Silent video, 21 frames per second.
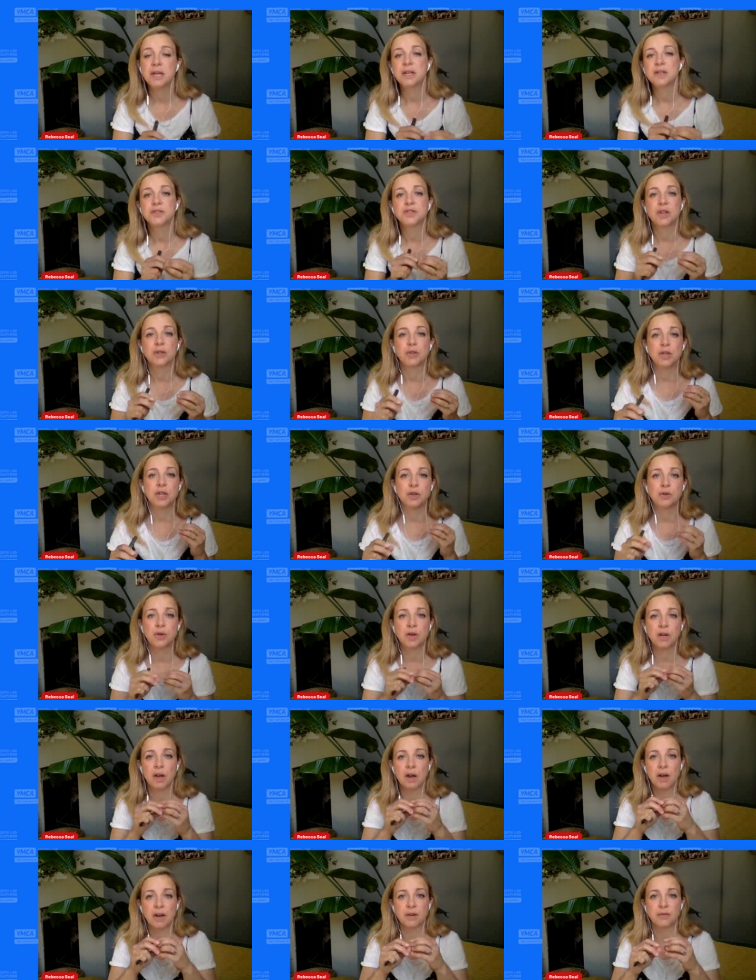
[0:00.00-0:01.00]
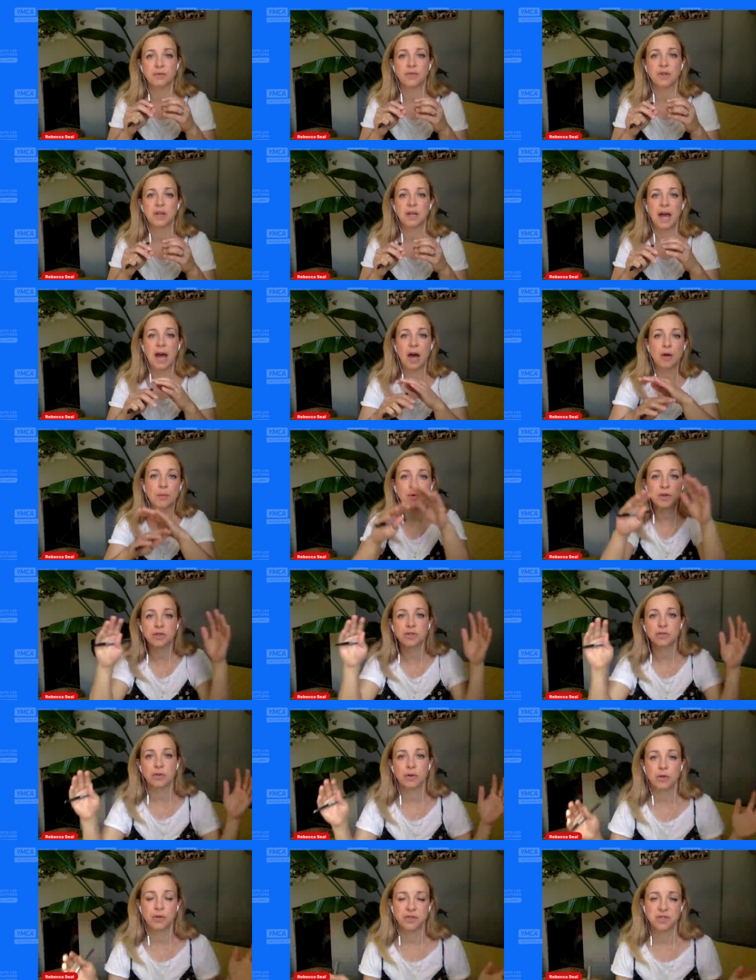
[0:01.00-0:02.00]
so that you can kind of help
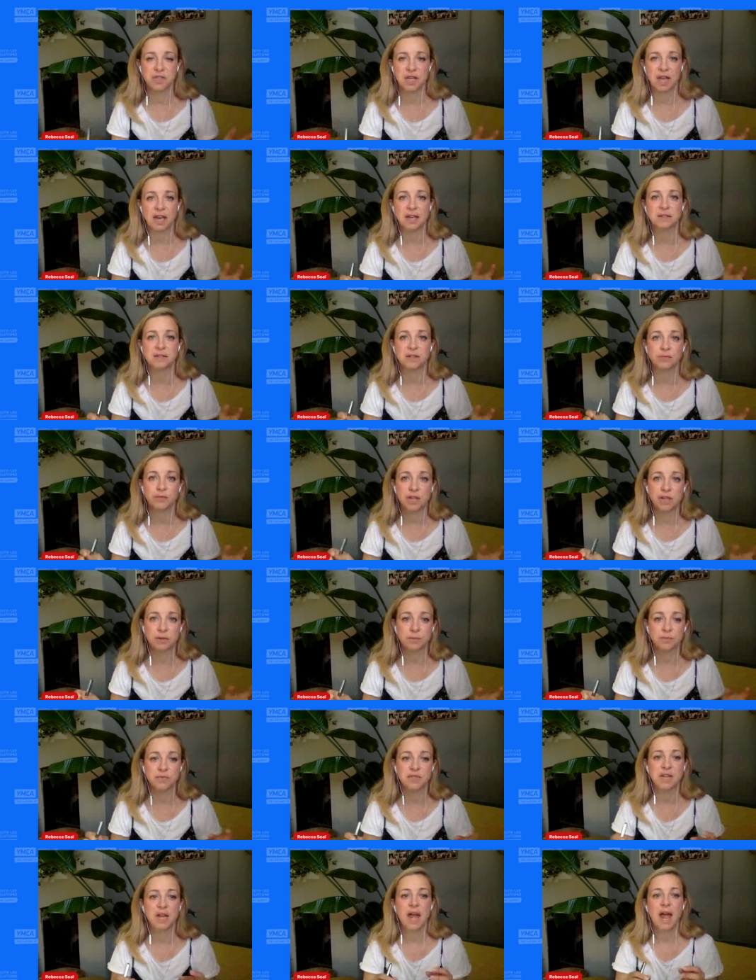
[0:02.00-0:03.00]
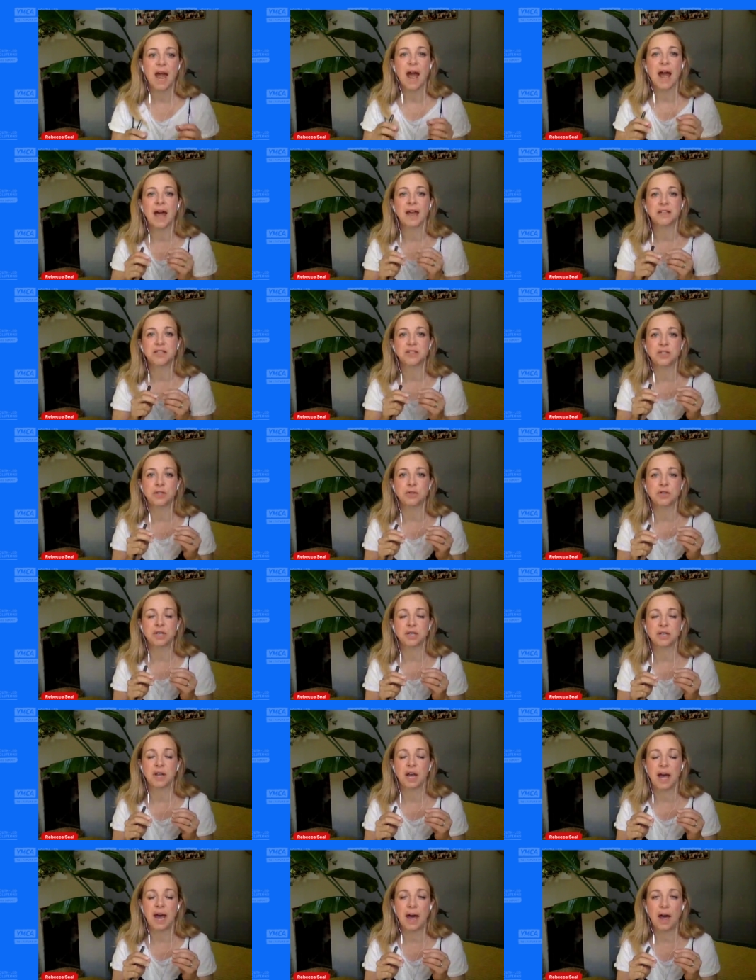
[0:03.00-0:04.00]
control your circadian rhythms, and you
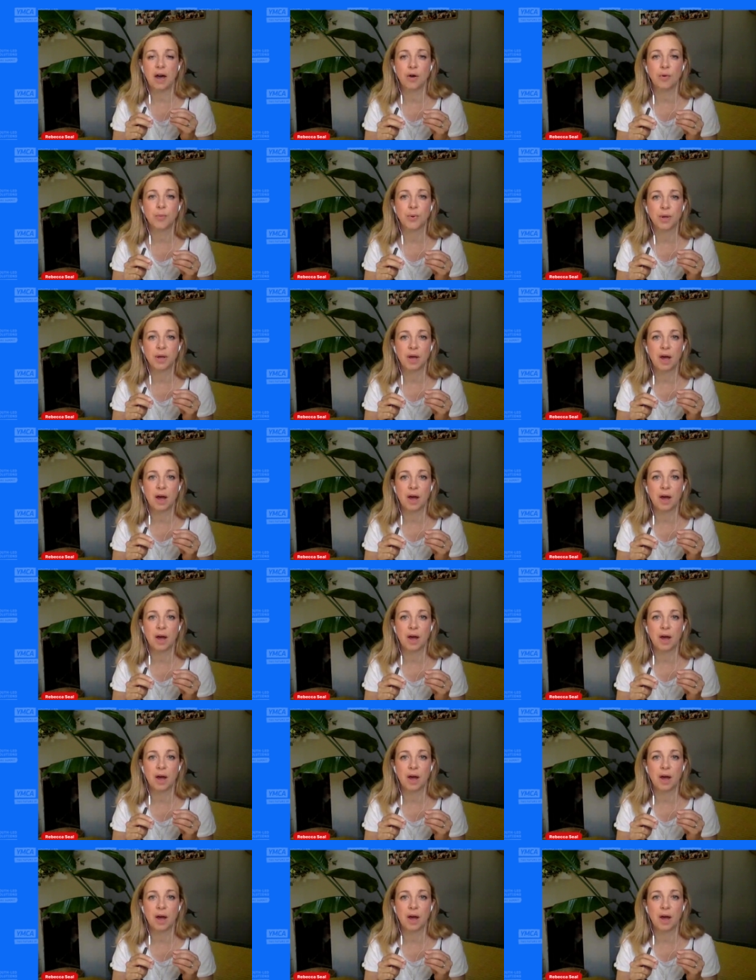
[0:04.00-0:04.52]
can help